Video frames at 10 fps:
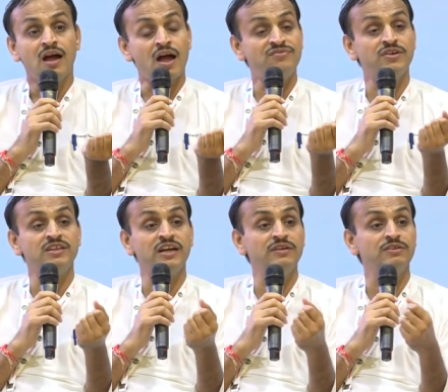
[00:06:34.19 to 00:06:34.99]
After
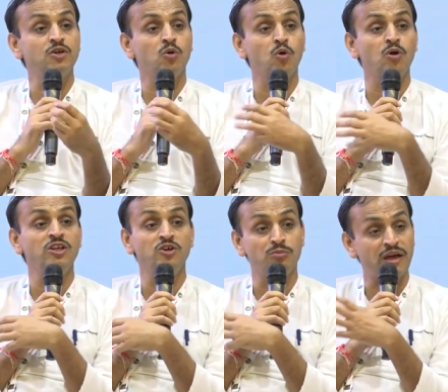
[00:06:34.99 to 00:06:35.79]
that, even the whole
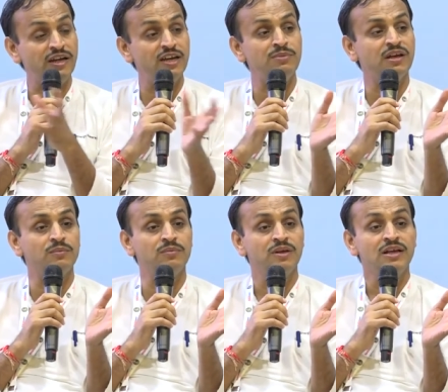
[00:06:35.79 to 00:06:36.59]
humanity
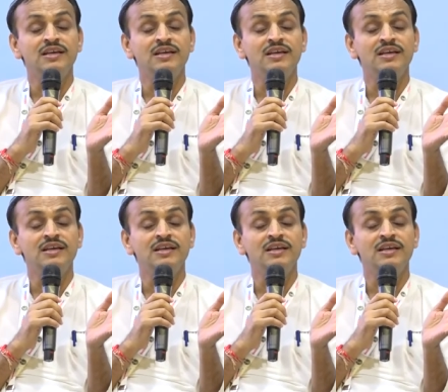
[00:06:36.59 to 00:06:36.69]
become